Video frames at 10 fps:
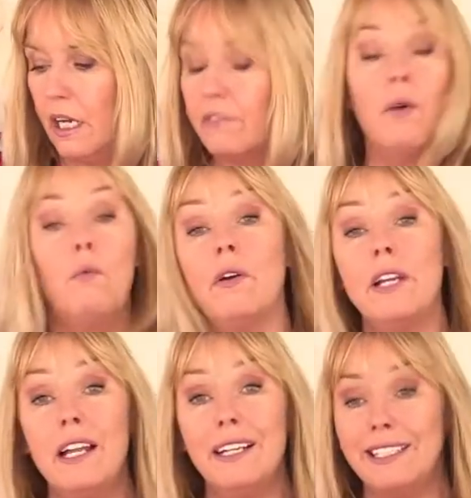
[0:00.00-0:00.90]
I've got
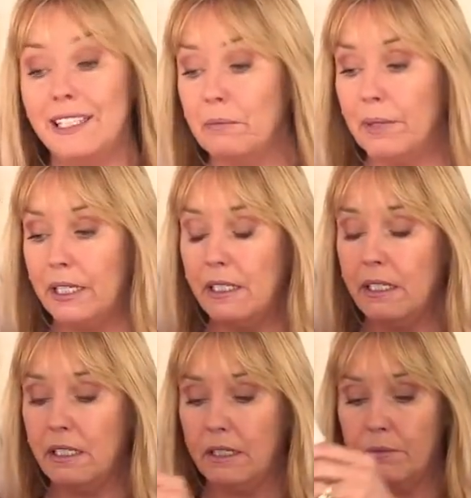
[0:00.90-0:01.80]
one lining
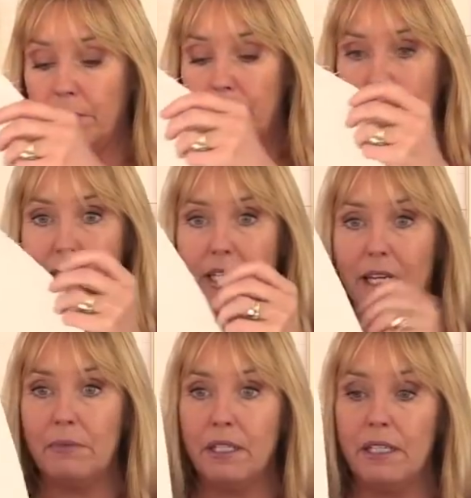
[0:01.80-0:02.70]
piece, which is the
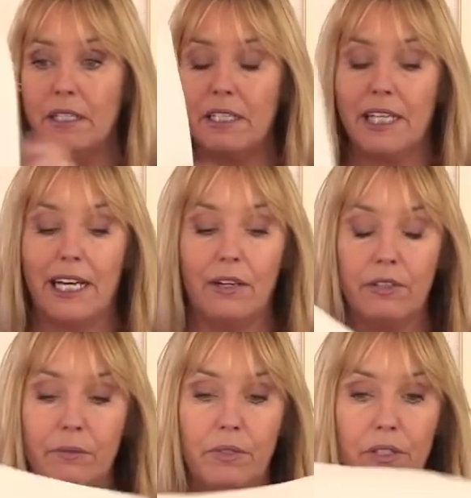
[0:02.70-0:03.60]
same size as the outer.